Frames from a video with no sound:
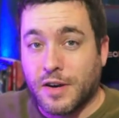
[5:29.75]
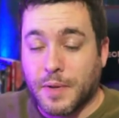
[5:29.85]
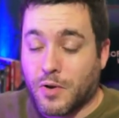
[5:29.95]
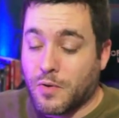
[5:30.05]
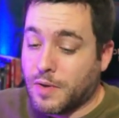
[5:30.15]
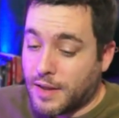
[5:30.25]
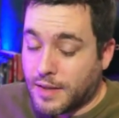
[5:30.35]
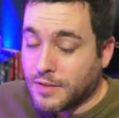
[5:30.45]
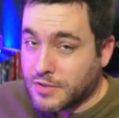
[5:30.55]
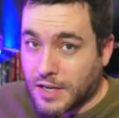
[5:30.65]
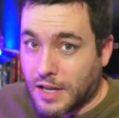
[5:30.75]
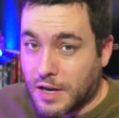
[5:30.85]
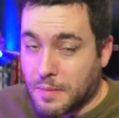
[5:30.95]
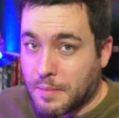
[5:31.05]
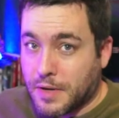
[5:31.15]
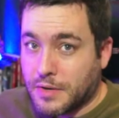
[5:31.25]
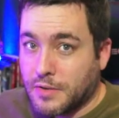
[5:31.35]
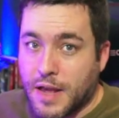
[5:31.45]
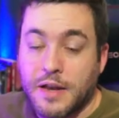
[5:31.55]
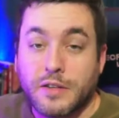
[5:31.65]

I'm like, oh hey, that looks like Gundam. I'm going to do that.